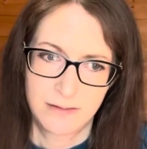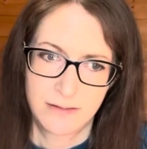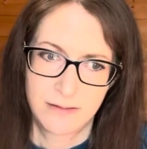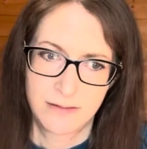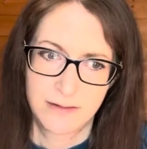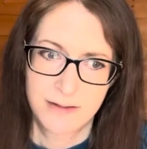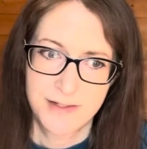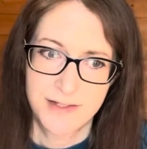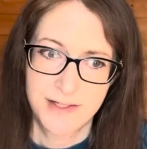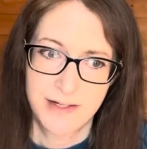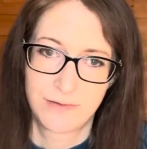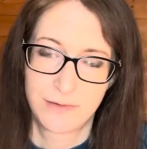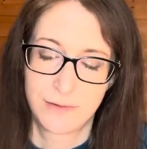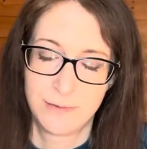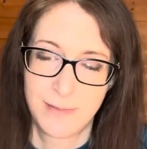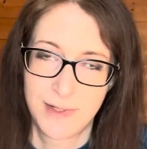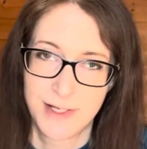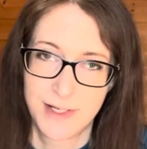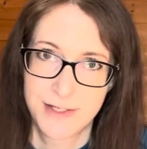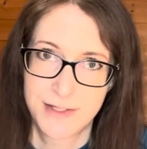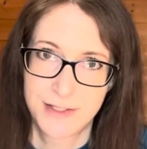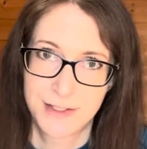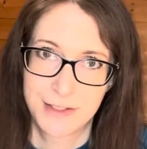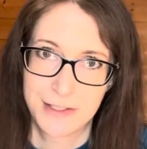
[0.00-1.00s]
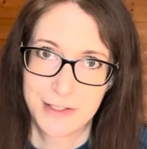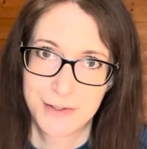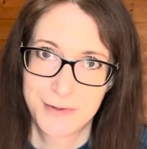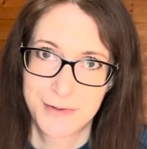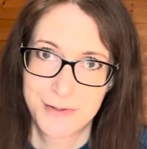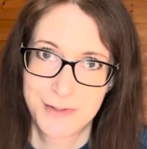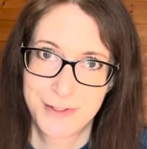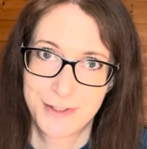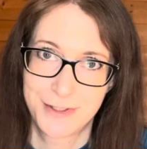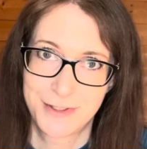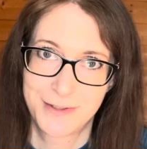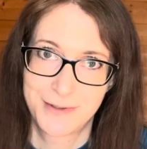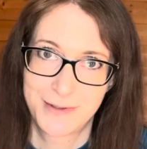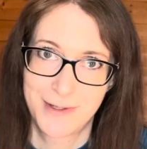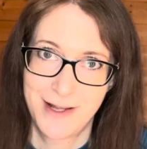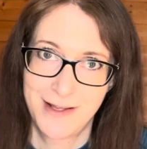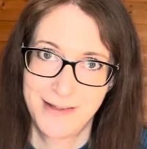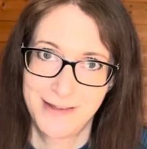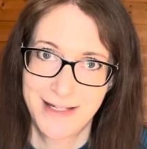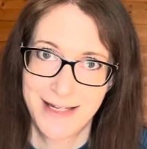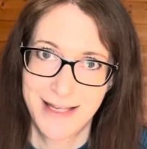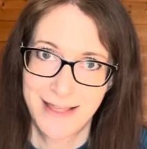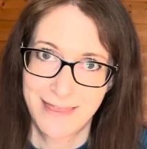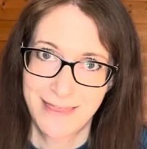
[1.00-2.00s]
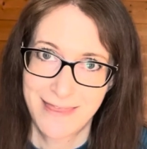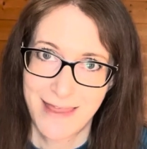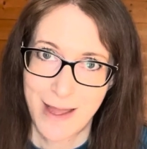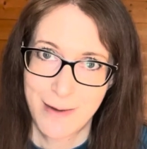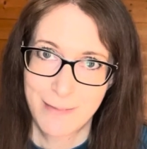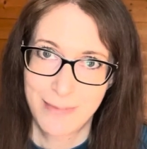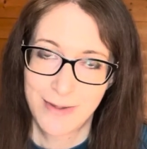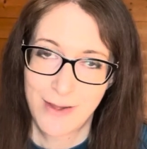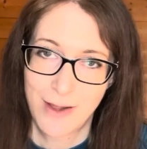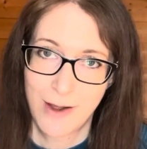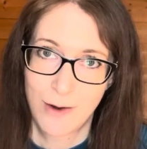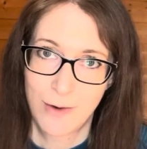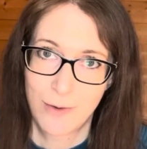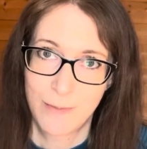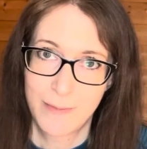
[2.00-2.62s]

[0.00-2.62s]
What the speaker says: several months ago, so I'll link that below.